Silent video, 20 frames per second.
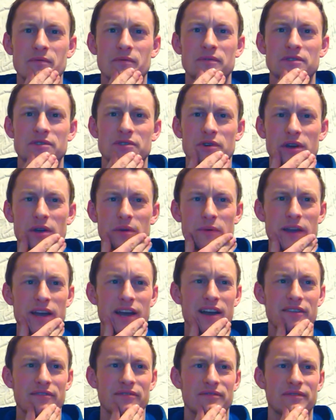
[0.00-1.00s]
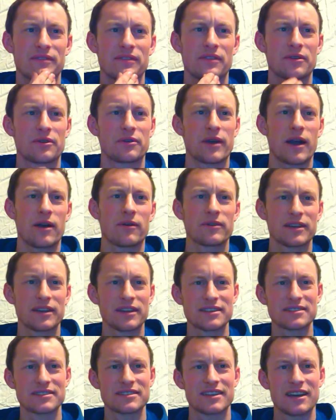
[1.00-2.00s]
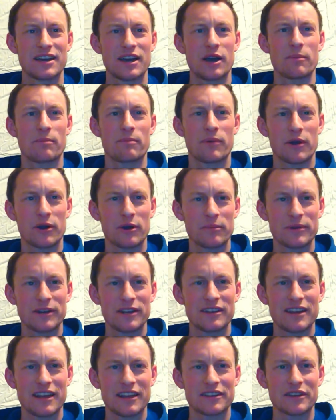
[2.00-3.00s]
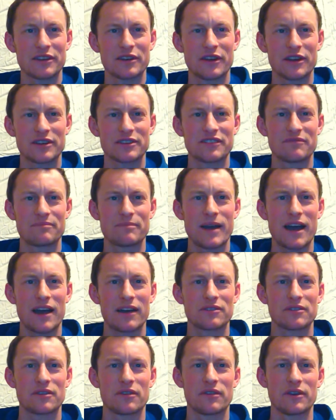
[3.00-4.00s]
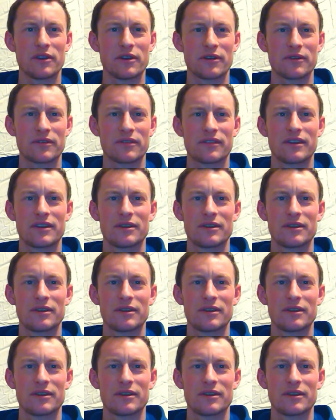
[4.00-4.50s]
Sorry, we have grounding is a permanent and conductive path to the earth